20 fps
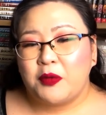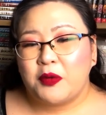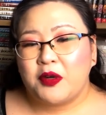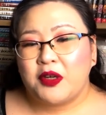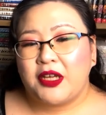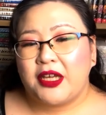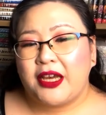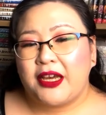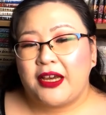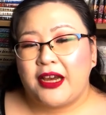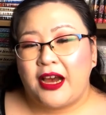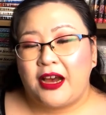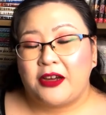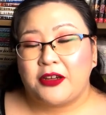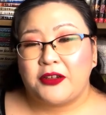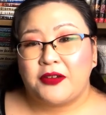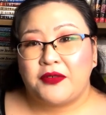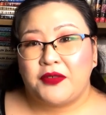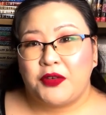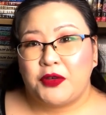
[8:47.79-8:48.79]
will get out
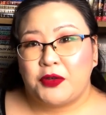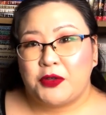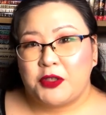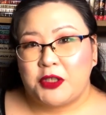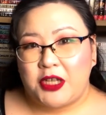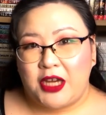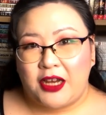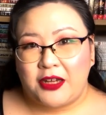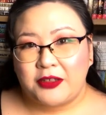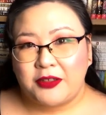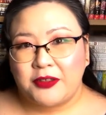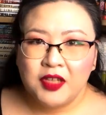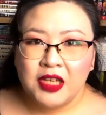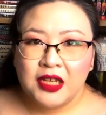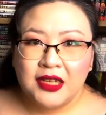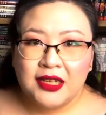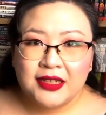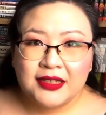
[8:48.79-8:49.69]
of your channel?